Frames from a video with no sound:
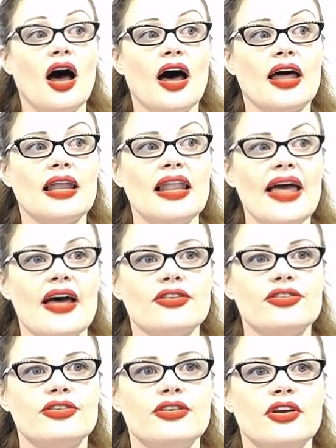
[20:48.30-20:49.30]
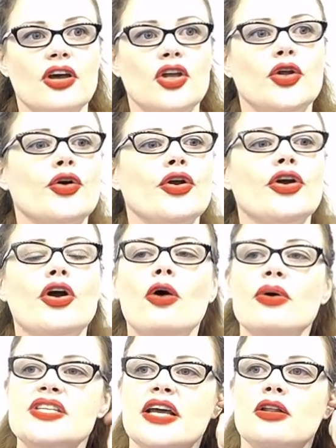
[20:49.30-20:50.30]
Unless you're going to go
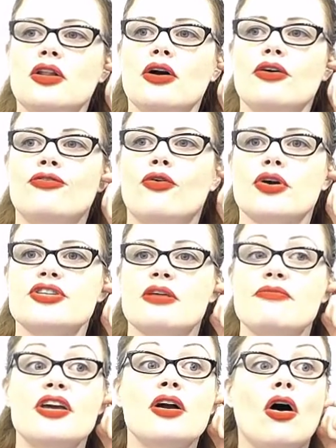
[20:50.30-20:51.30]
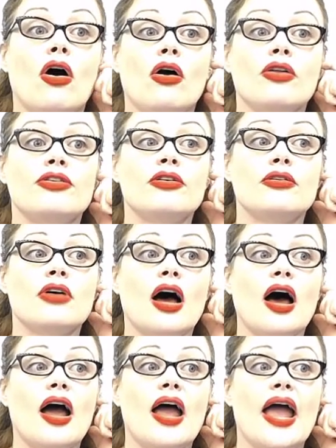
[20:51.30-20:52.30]
and take a look for something called
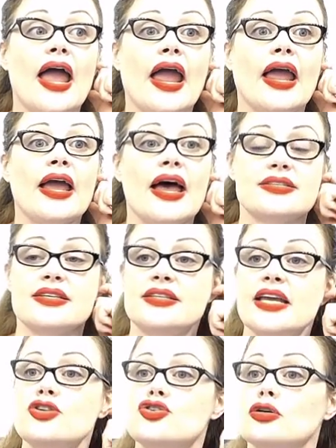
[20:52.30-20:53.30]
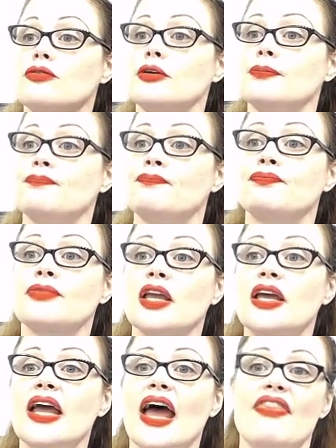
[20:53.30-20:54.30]
a SSH server.
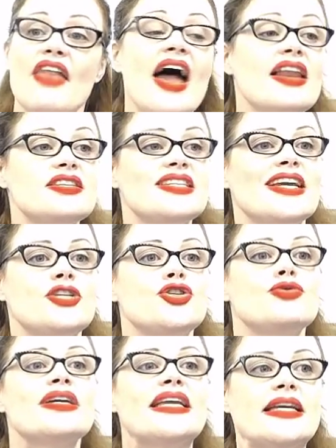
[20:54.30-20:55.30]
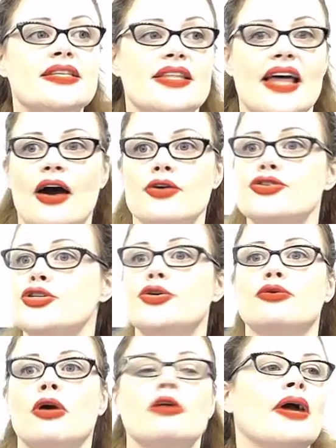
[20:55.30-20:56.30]
And that is to get you into the house so you
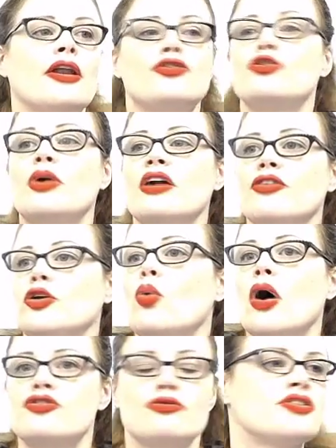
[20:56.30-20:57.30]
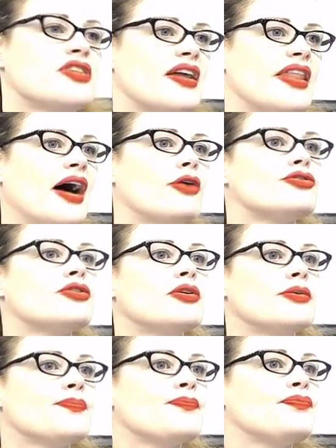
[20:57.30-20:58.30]
can run around and do whatever you want to inside the house.
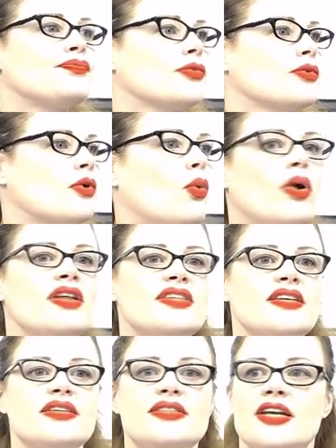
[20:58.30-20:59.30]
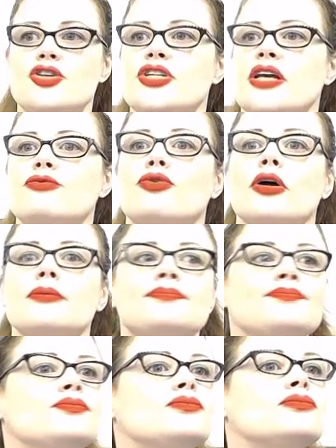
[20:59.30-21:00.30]
What does SSH stand for?
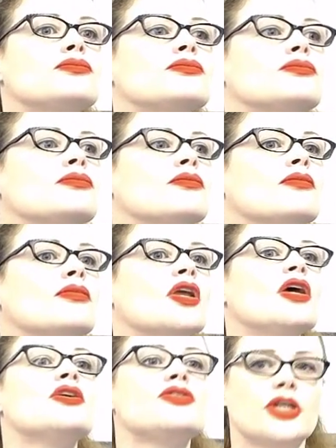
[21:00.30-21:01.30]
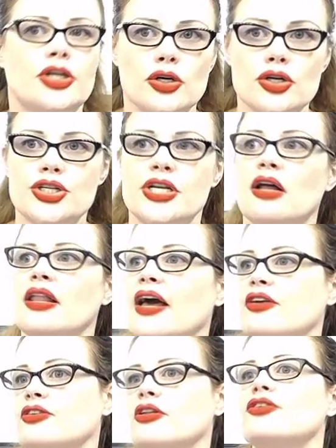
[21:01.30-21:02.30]
Secure Shell, Secure shell.
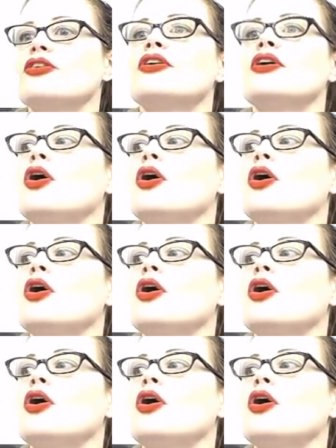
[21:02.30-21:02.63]
excellent.